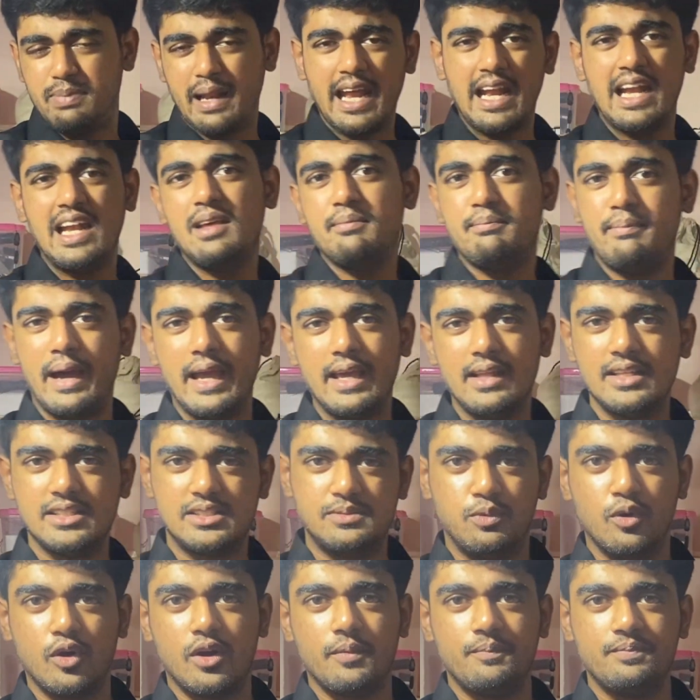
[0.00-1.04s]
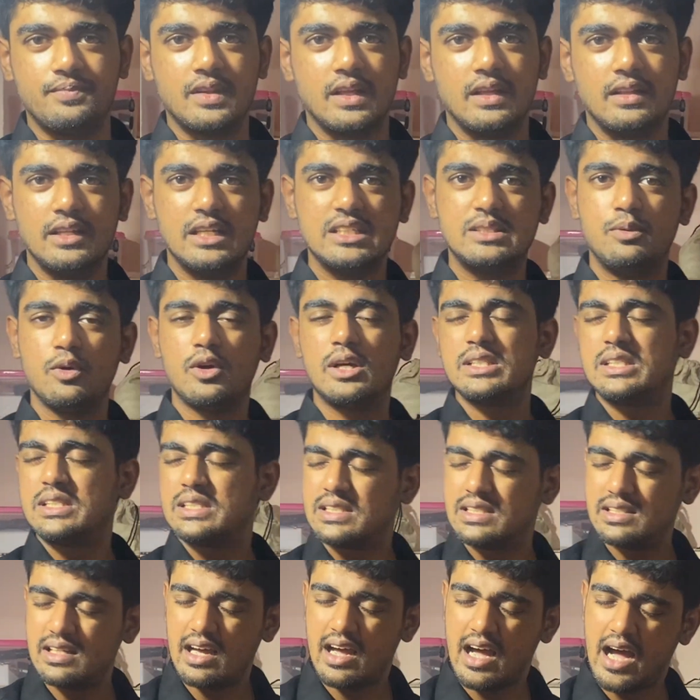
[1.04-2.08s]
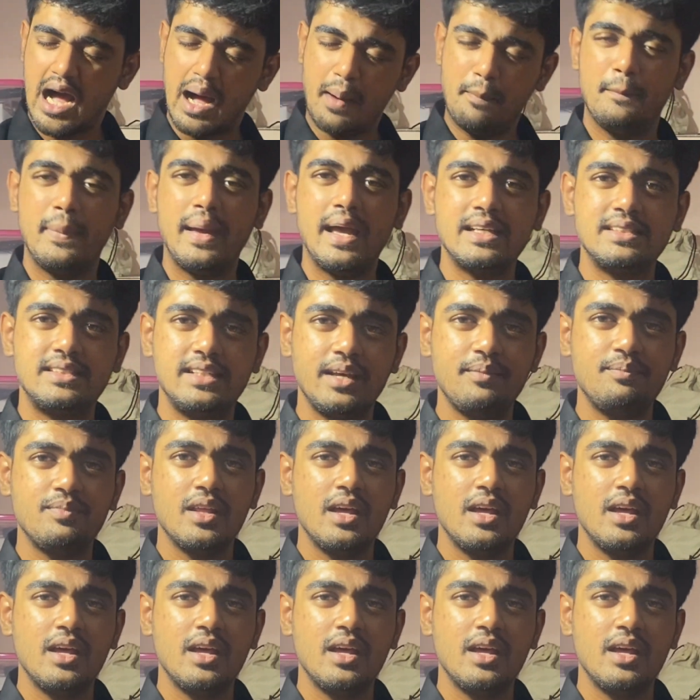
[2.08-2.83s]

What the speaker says: blindly buy this book. This book is amazing.